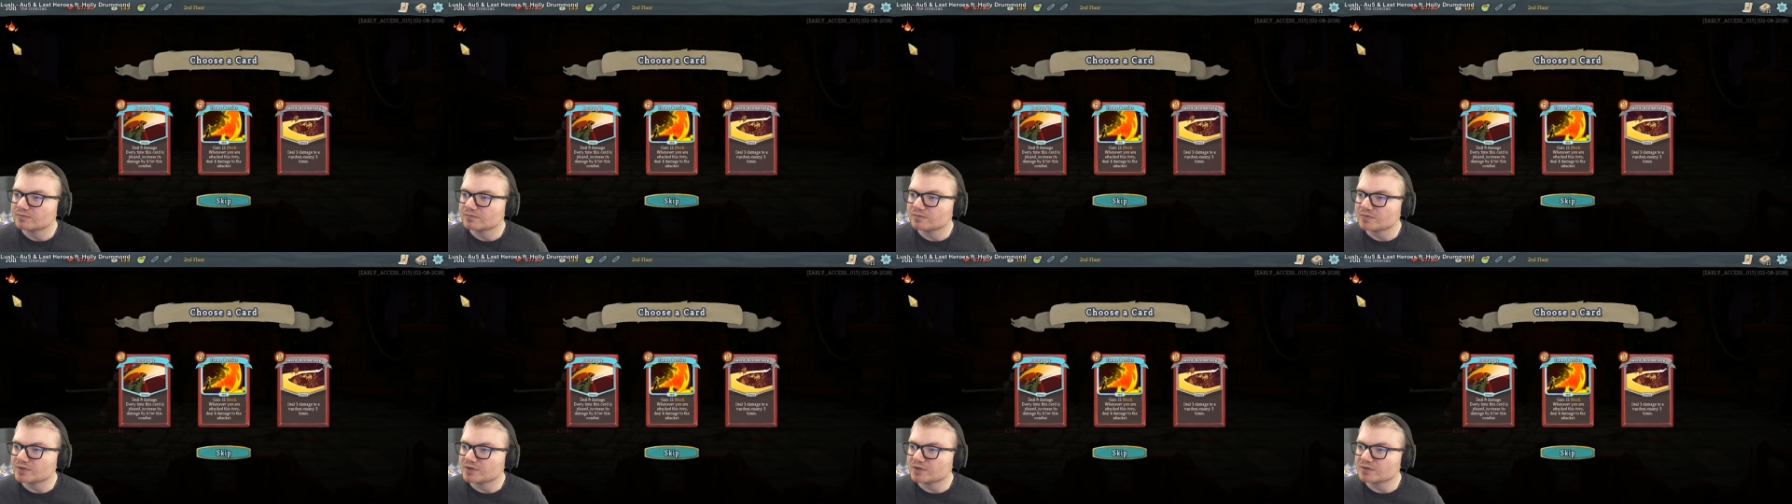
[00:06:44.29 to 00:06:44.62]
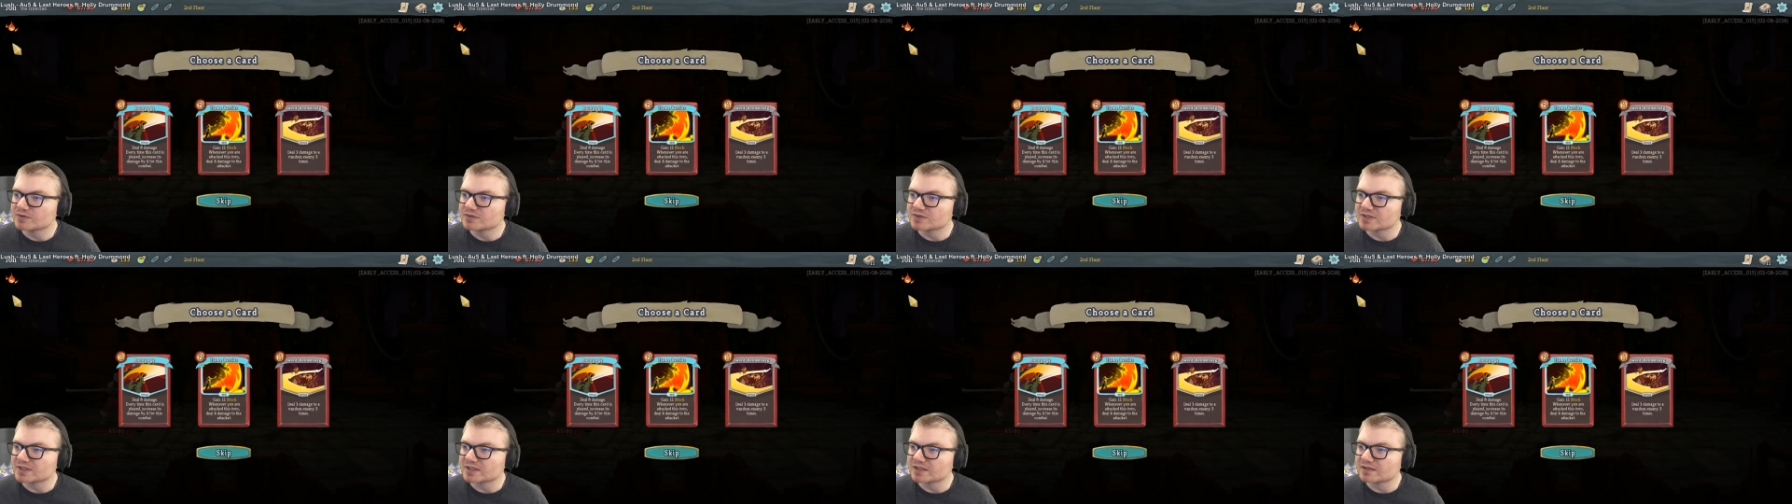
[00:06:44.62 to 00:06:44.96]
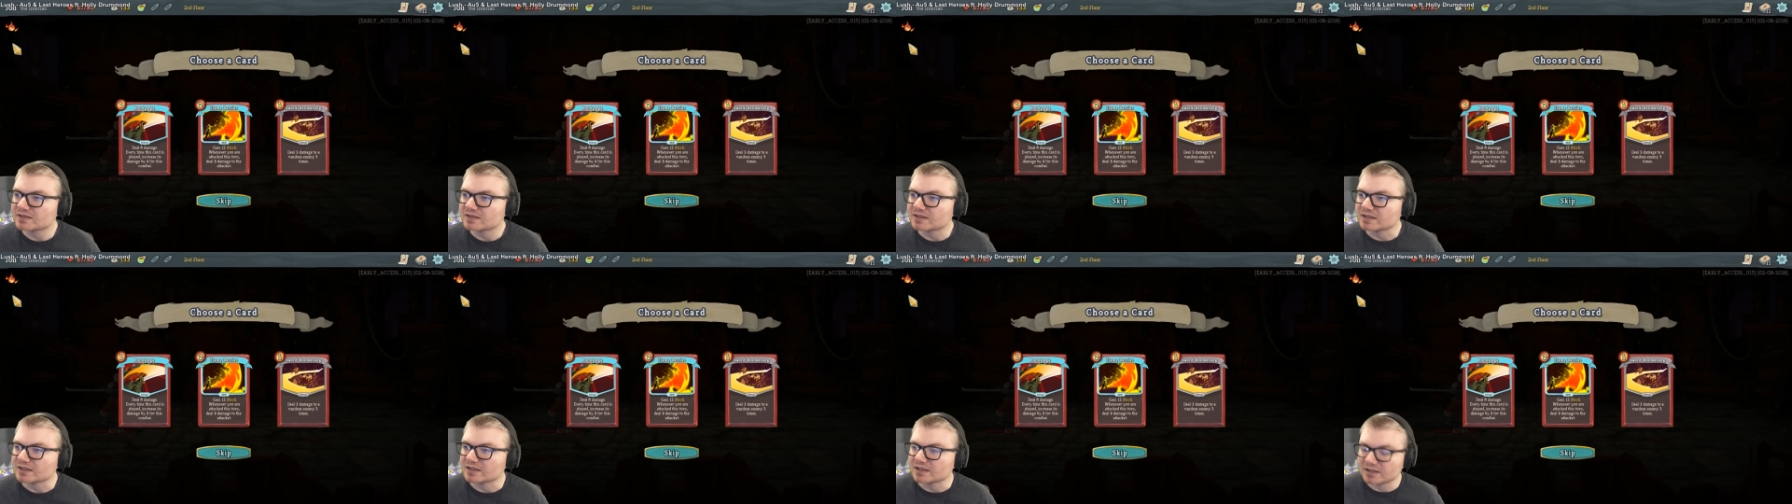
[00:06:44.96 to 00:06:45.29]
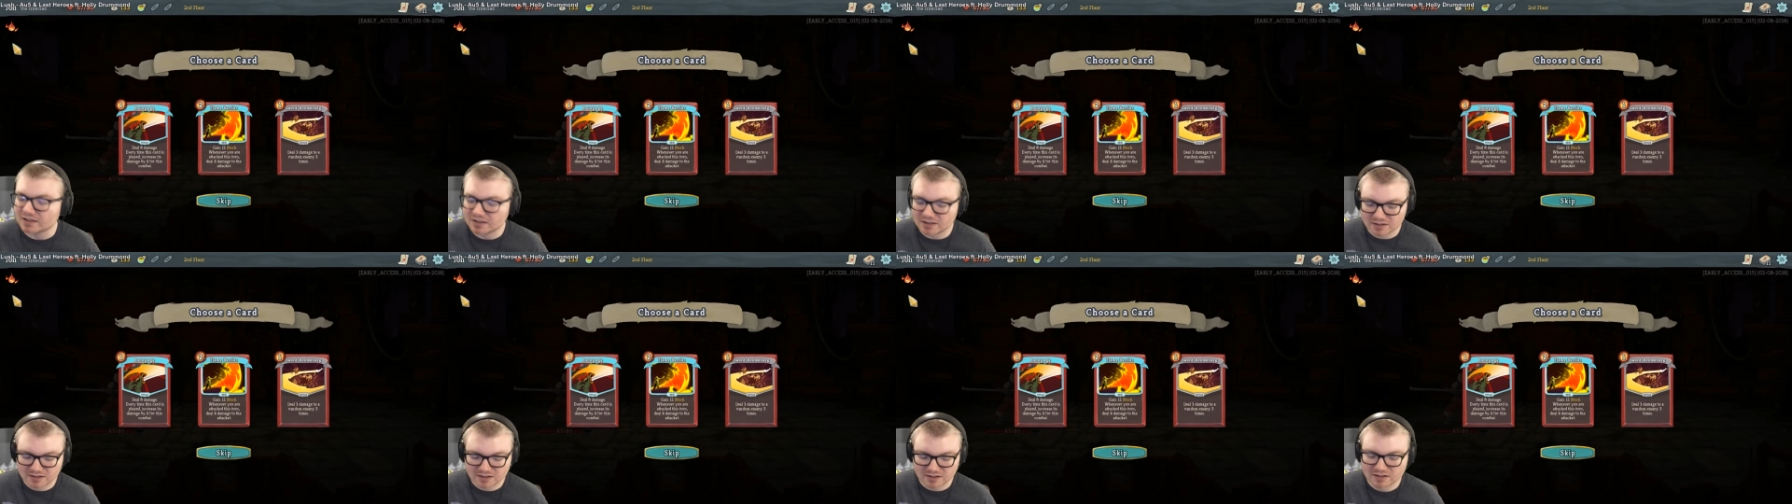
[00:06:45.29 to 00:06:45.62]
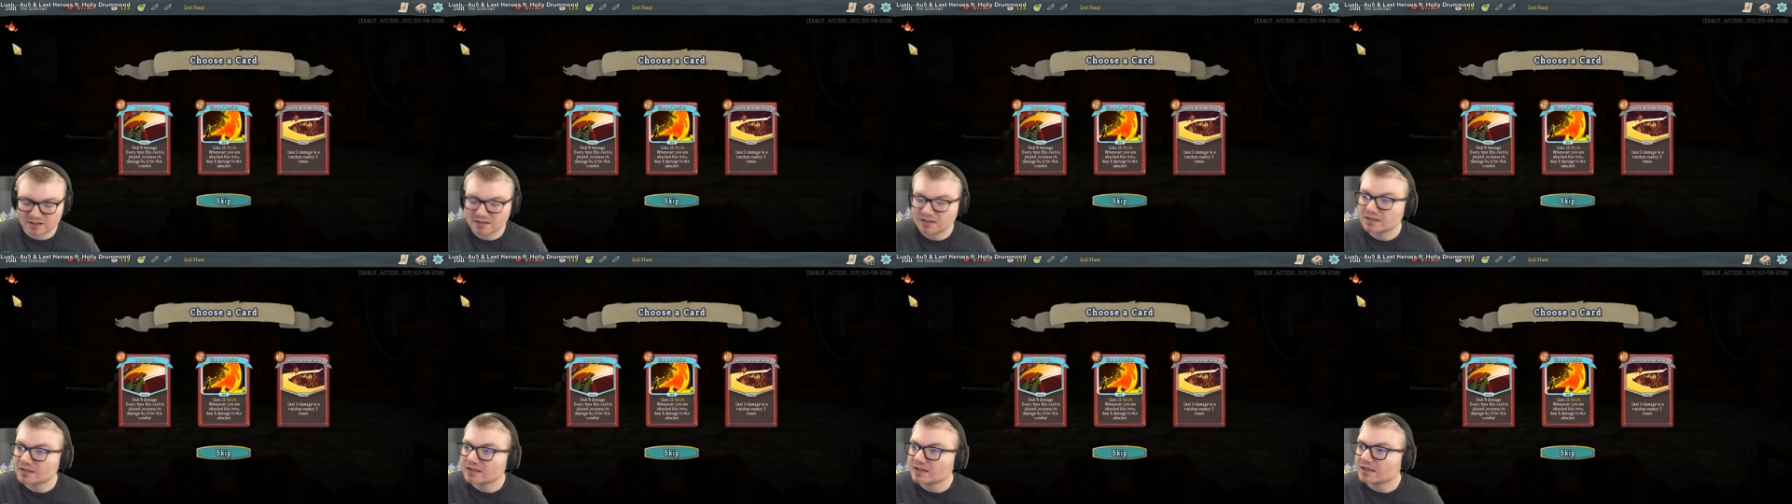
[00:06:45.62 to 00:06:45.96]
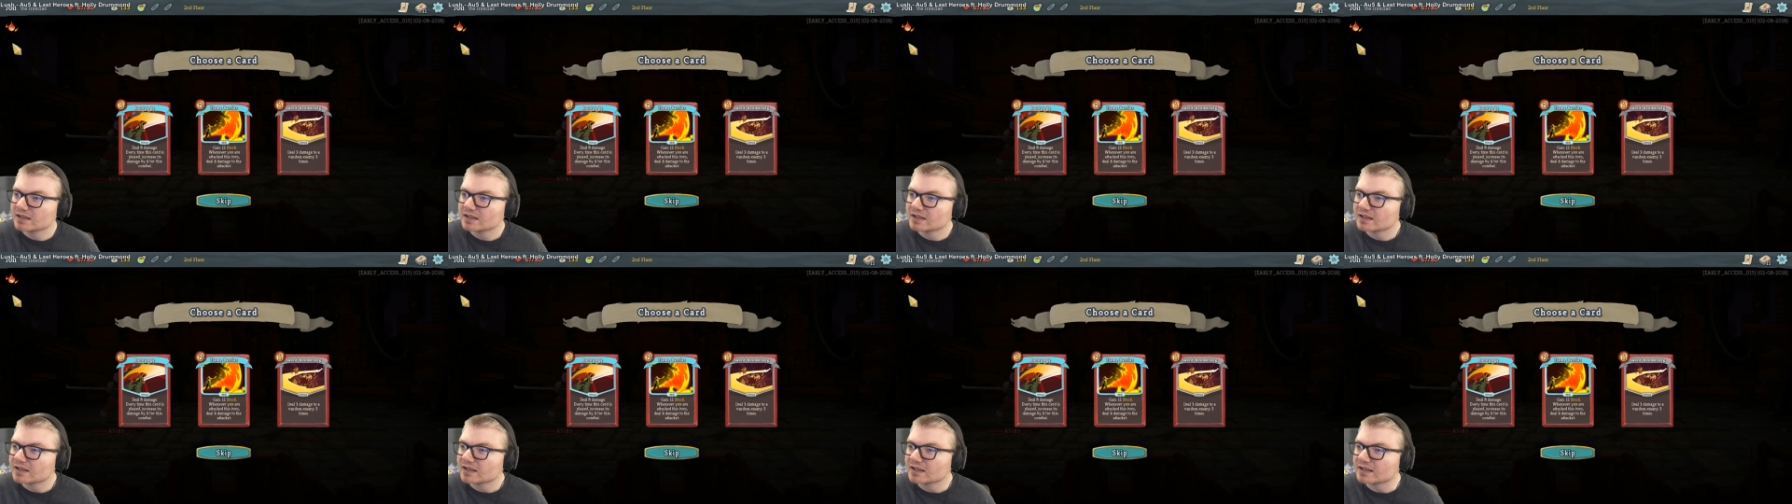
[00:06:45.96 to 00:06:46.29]
music thing
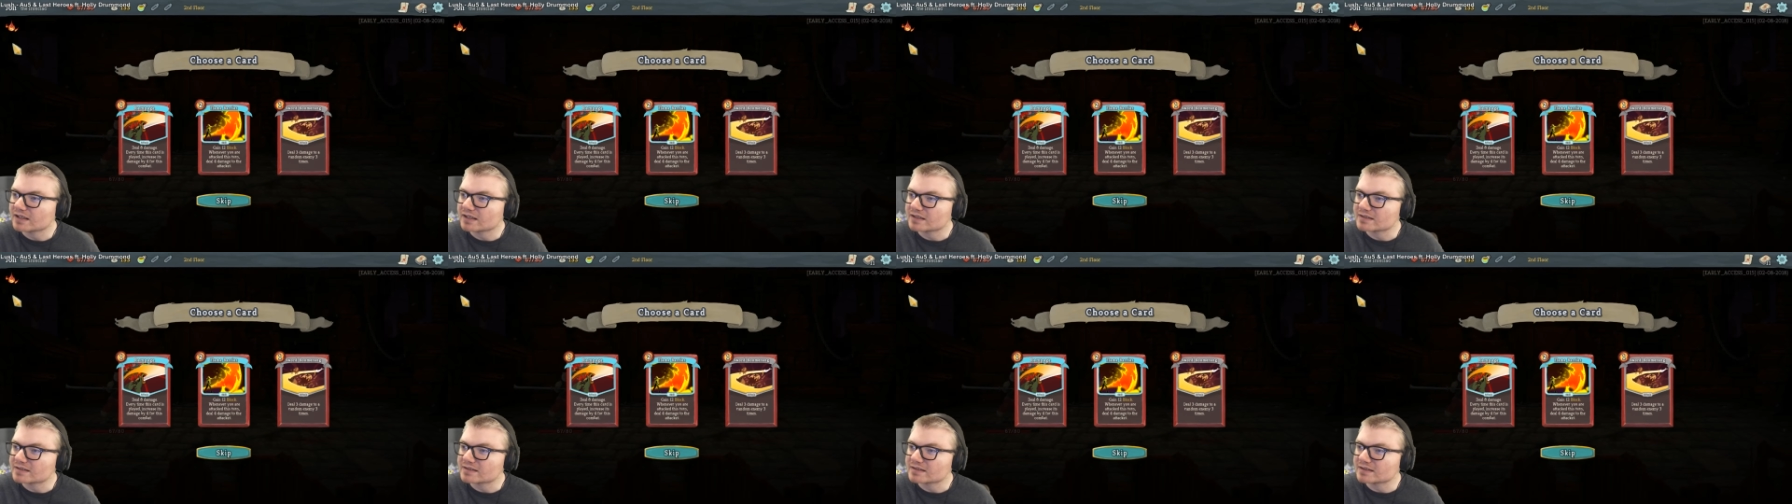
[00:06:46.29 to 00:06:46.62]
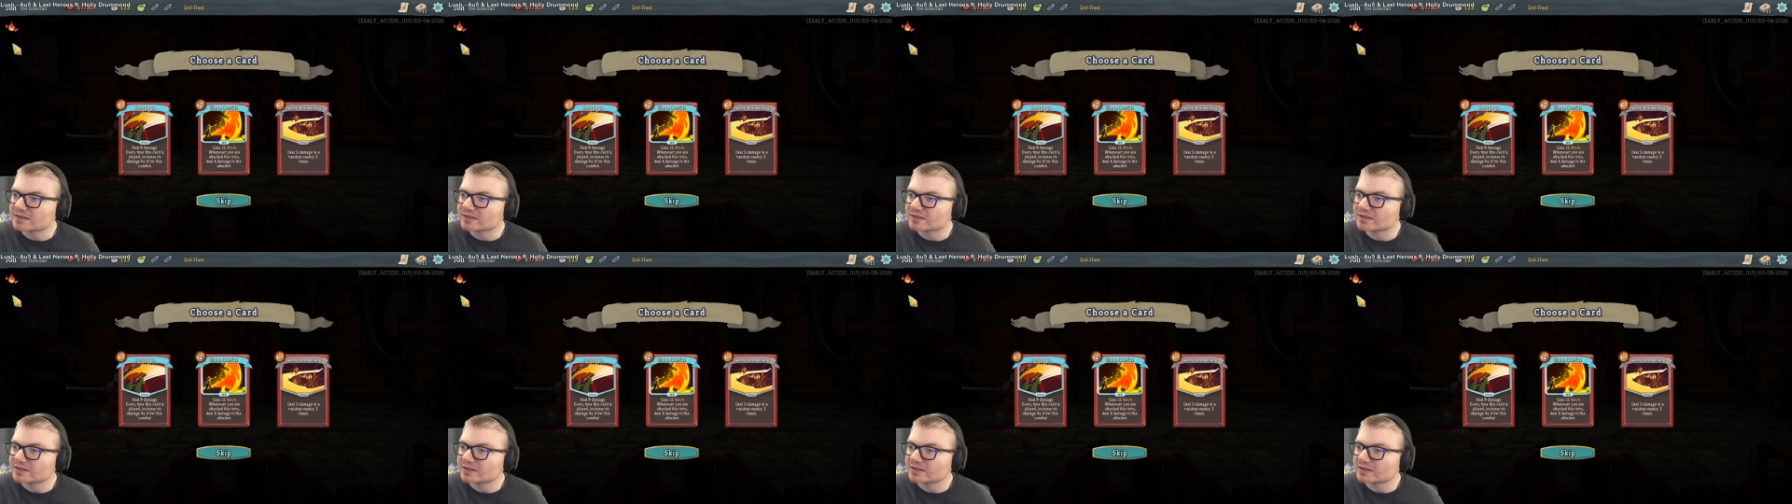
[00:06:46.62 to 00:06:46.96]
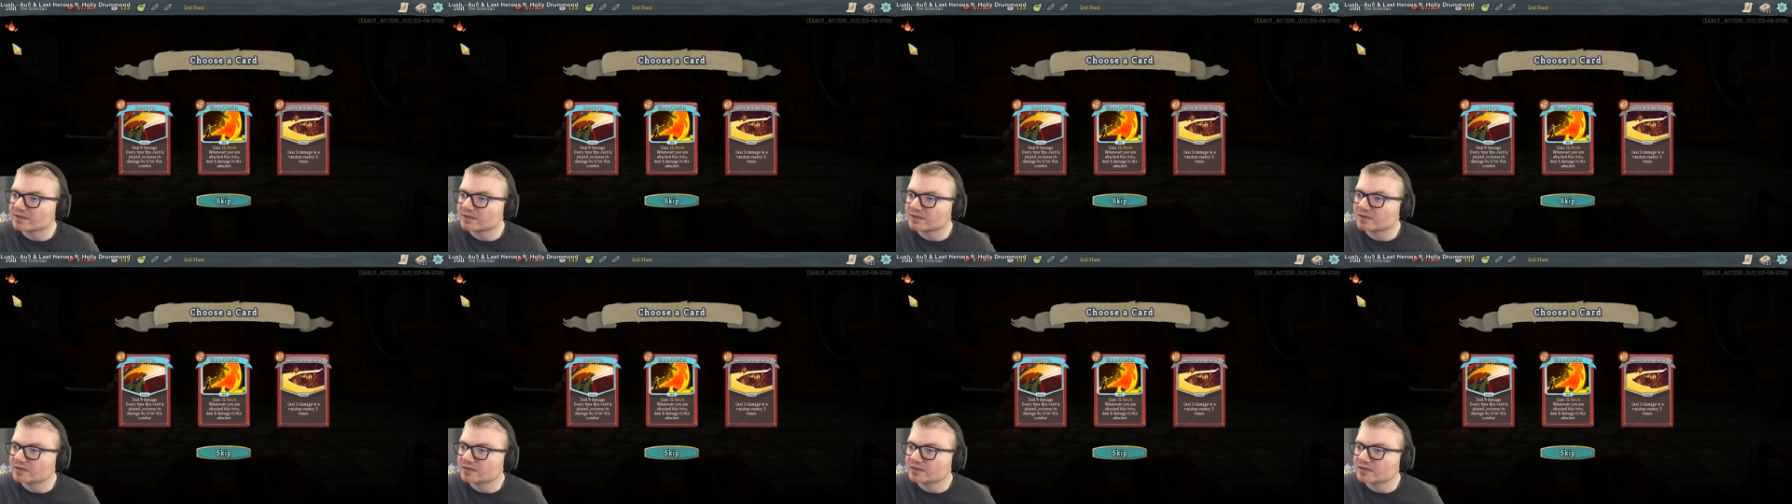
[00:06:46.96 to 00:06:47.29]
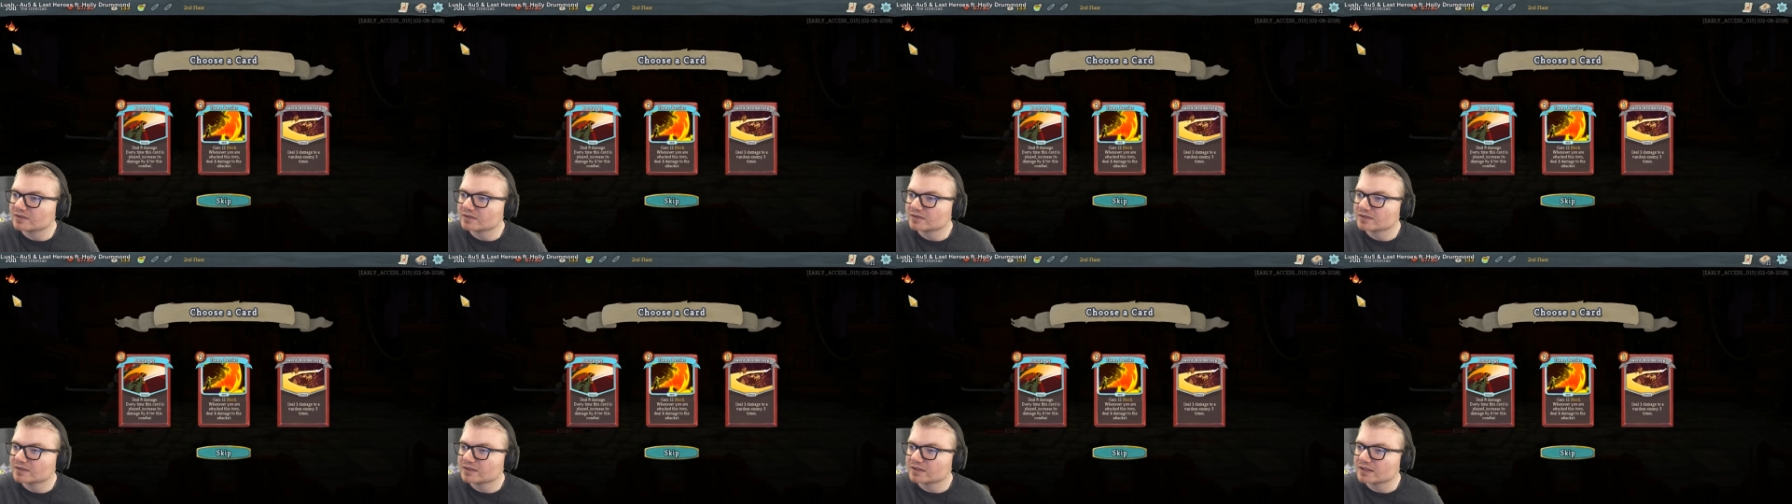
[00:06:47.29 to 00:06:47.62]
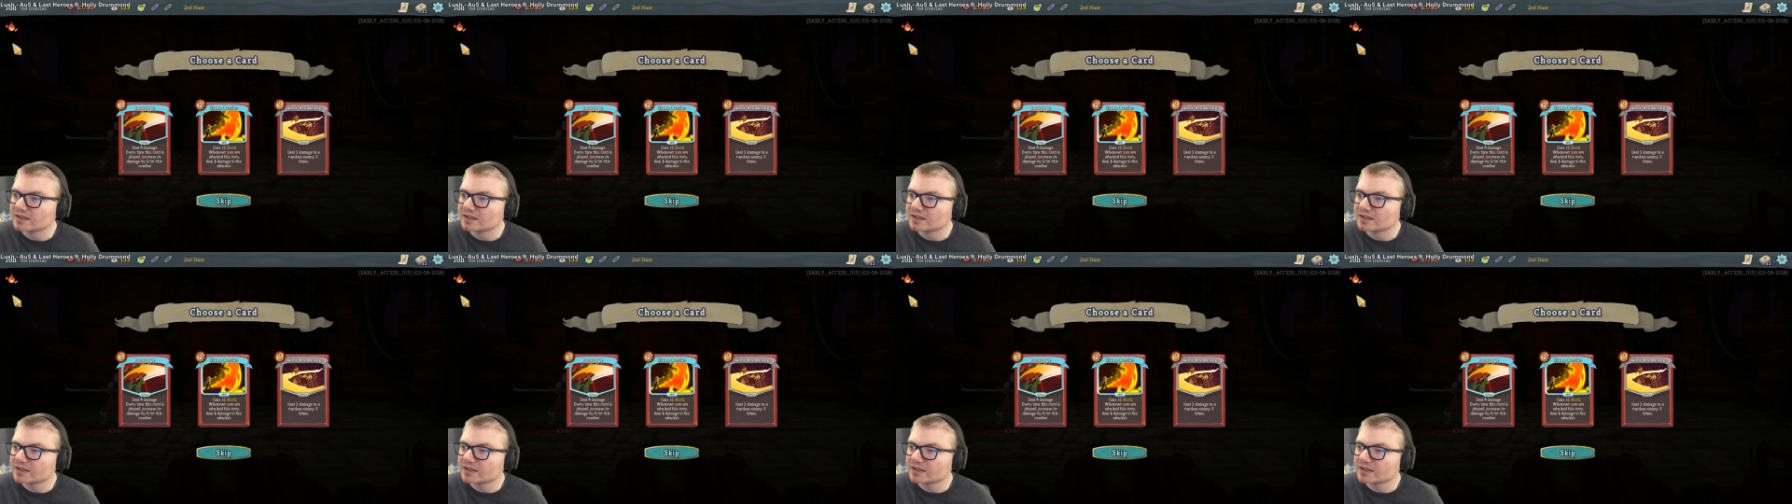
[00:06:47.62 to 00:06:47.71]
is a little